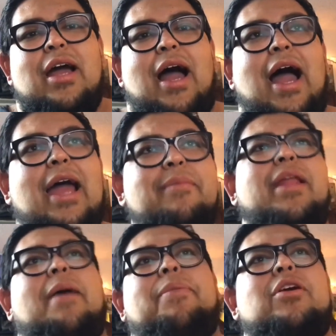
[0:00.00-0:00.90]
I'm
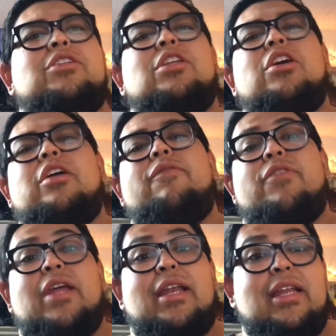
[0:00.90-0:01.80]
that person looking for
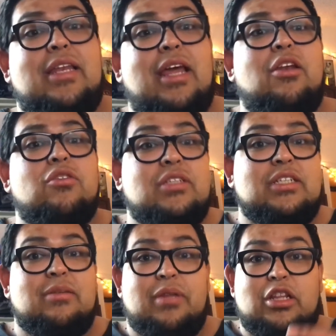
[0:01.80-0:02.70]
that Nintendo
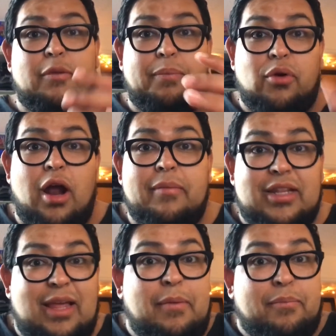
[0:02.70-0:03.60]
system that
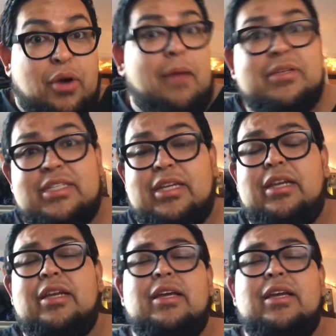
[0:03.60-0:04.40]
they've been promising.